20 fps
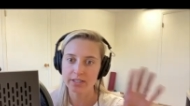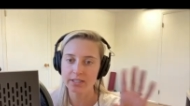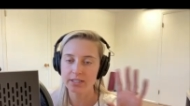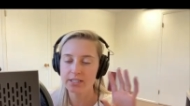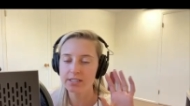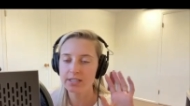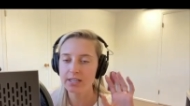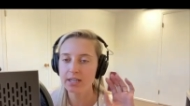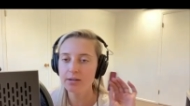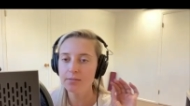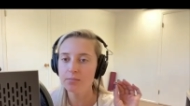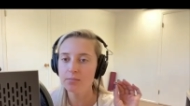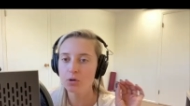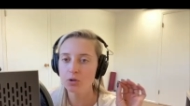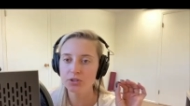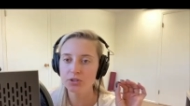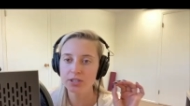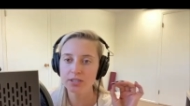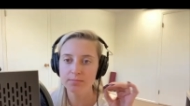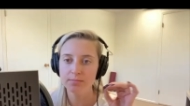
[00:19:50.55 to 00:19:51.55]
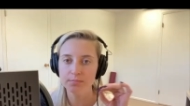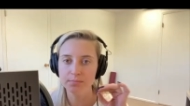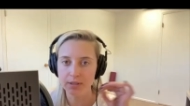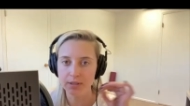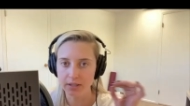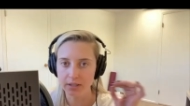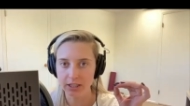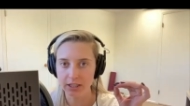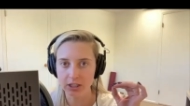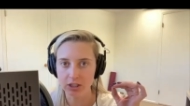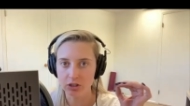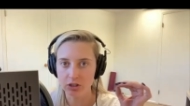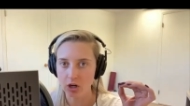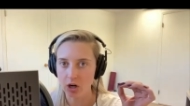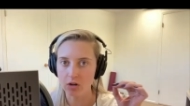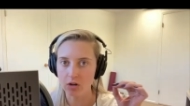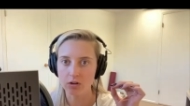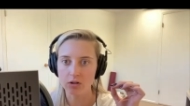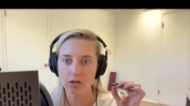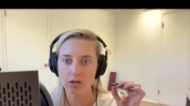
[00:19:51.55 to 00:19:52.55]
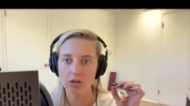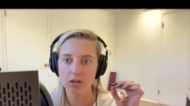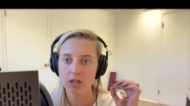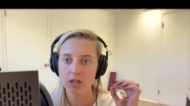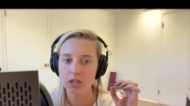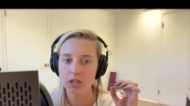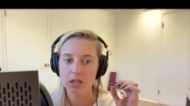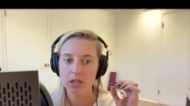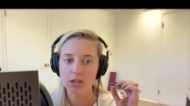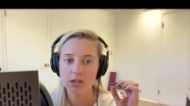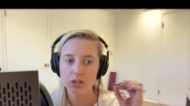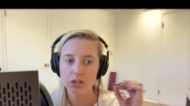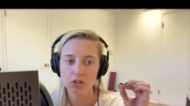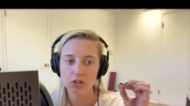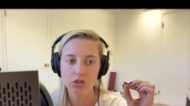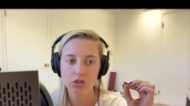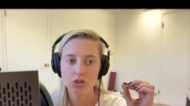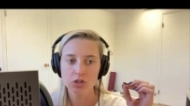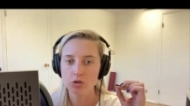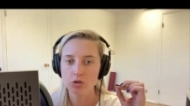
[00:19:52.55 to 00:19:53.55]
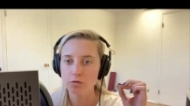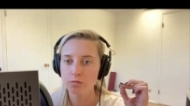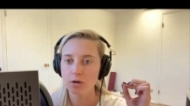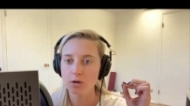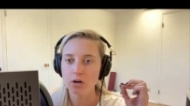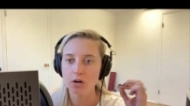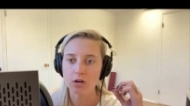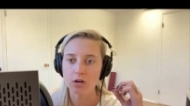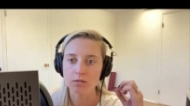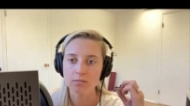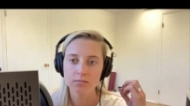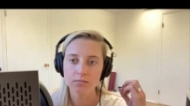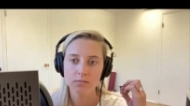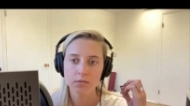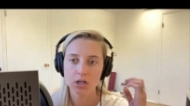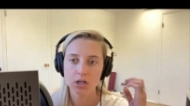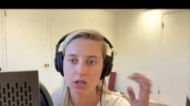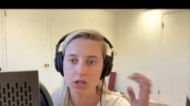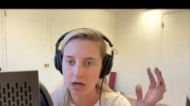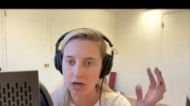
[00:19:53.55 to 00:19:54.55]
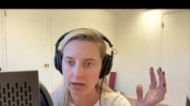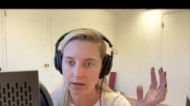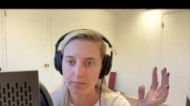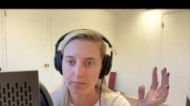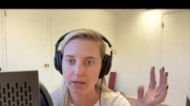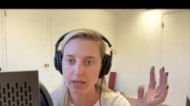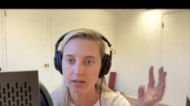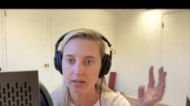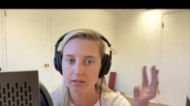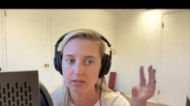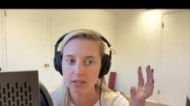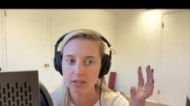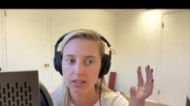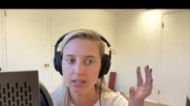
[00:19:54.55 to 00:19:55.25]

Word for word: This is like a multi-billion dollar consumer economy